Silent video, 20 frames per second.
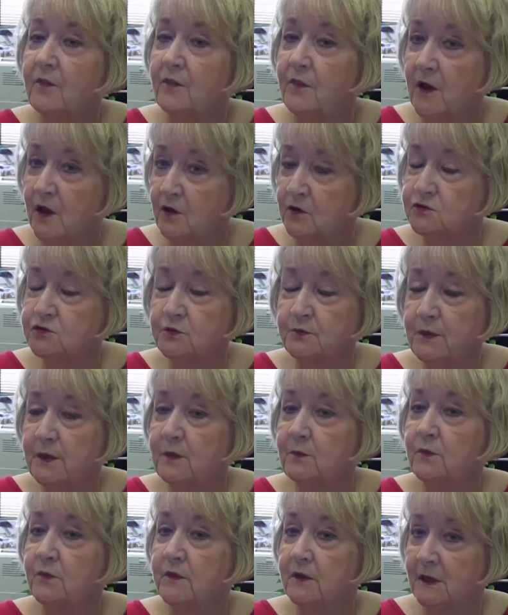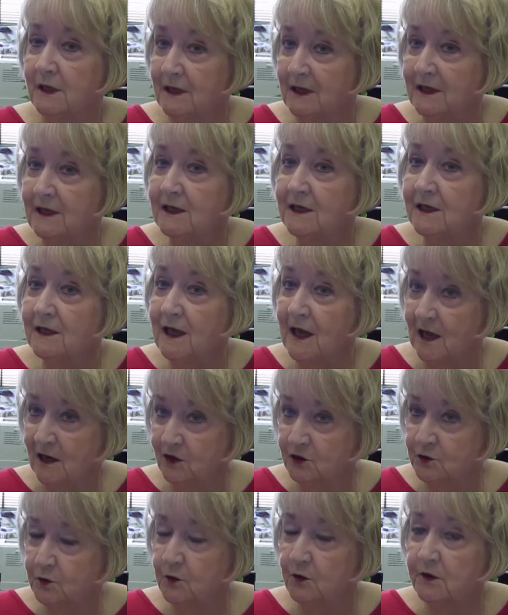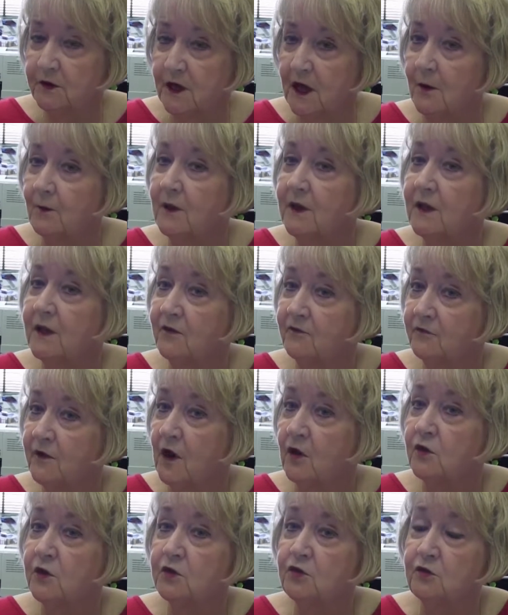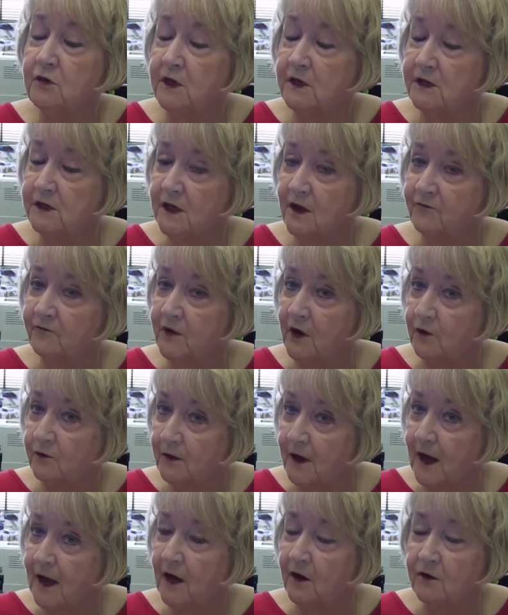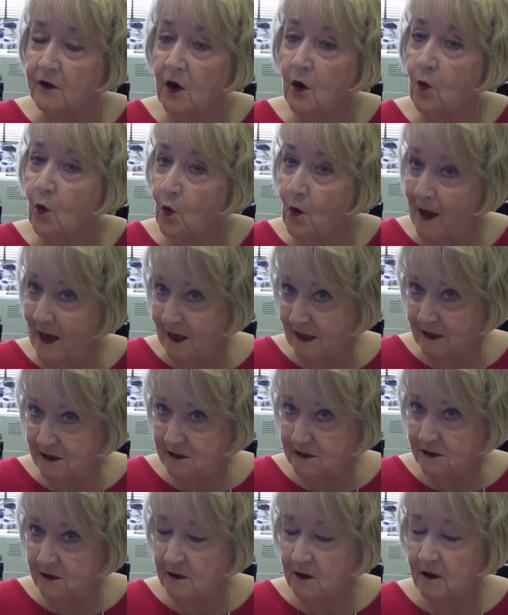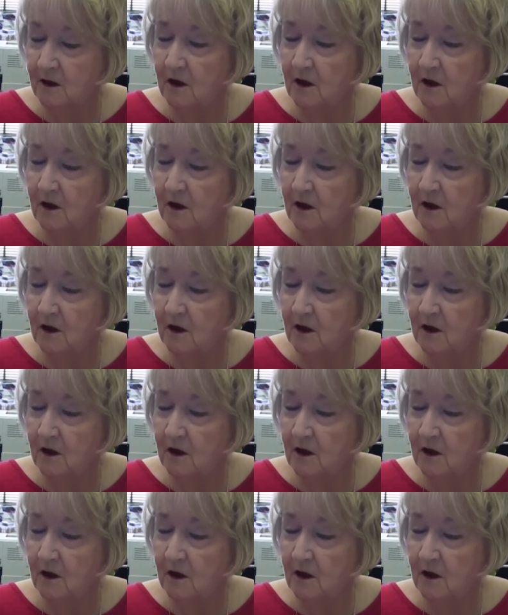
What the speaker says: Those are people that are legally eligible to come in and vote, and you need to come vote now. Don't wait.